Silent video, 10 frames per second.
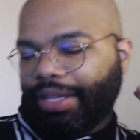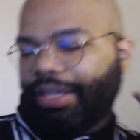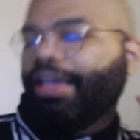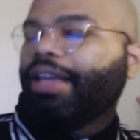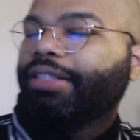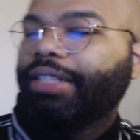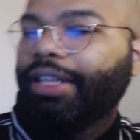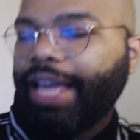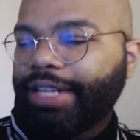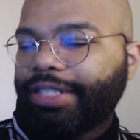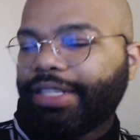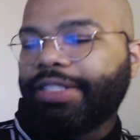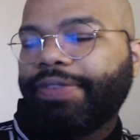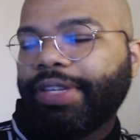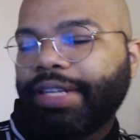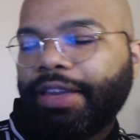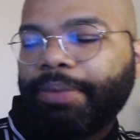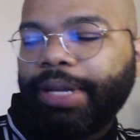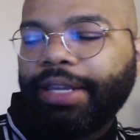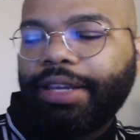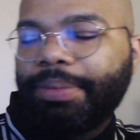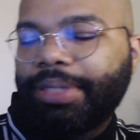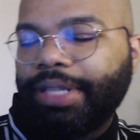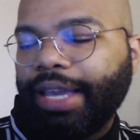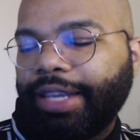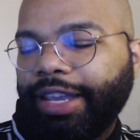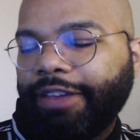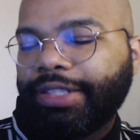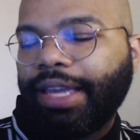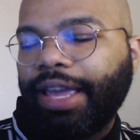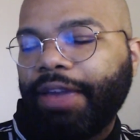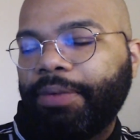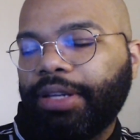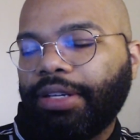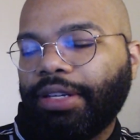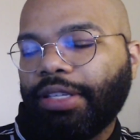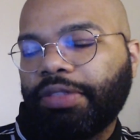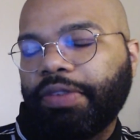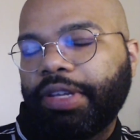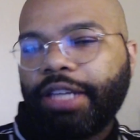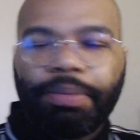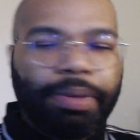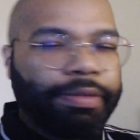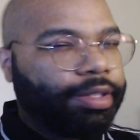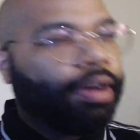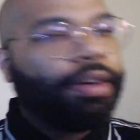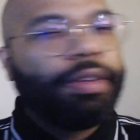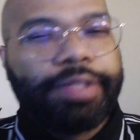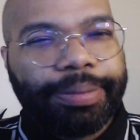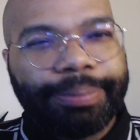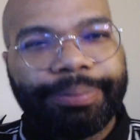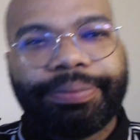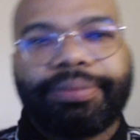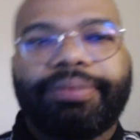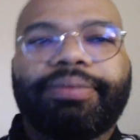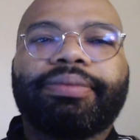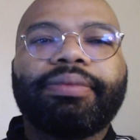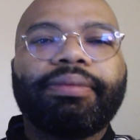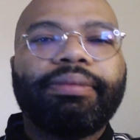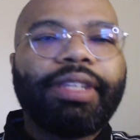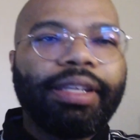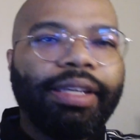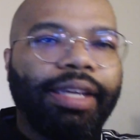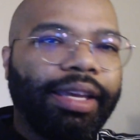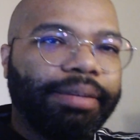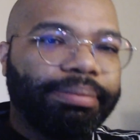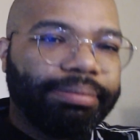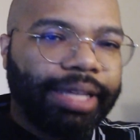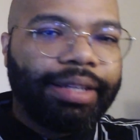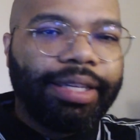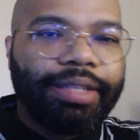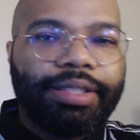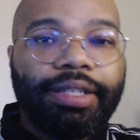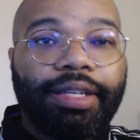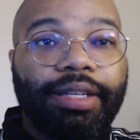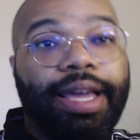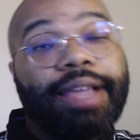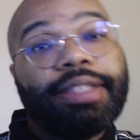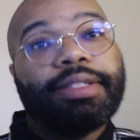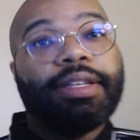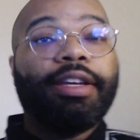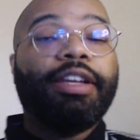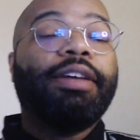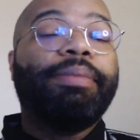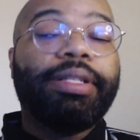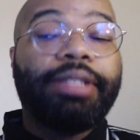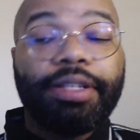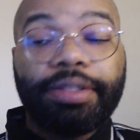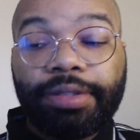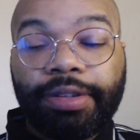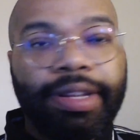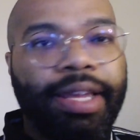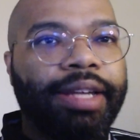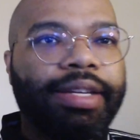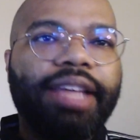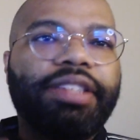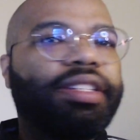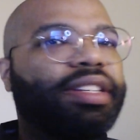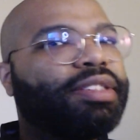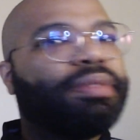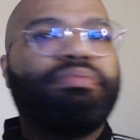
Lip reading: I don't know, I just feel like when it comes to that character, I want her storyline to be resolved. And that leads to the last potential storyline, and that's just